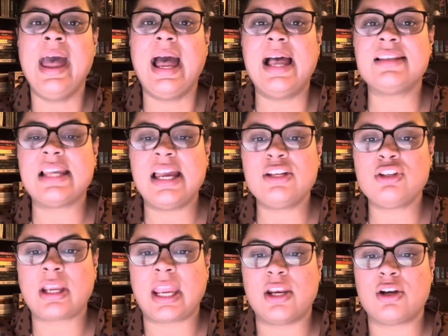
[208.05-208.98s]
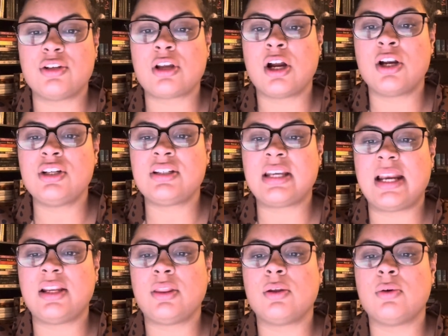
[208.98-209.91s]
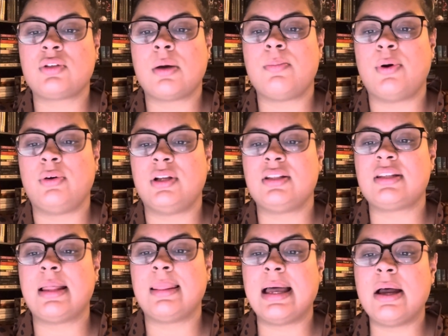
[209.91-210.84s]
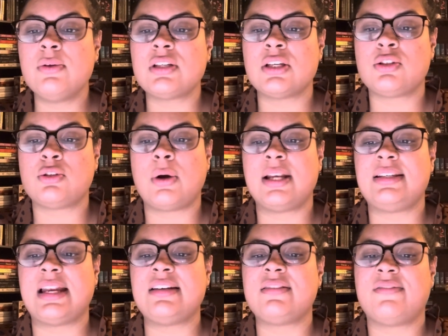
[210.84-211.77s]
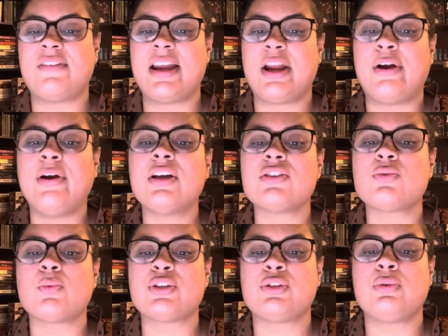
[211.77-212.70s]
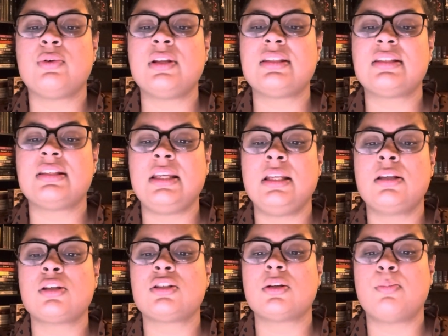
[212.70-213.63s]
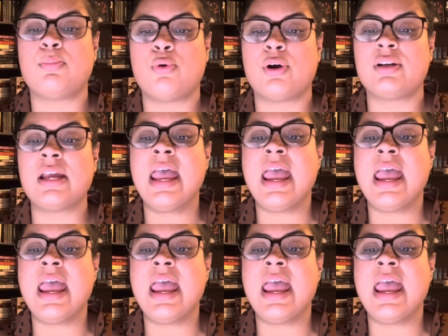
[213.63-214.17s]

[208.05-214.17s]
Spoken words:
As educators, understanding those components allows us to identify areas where students need support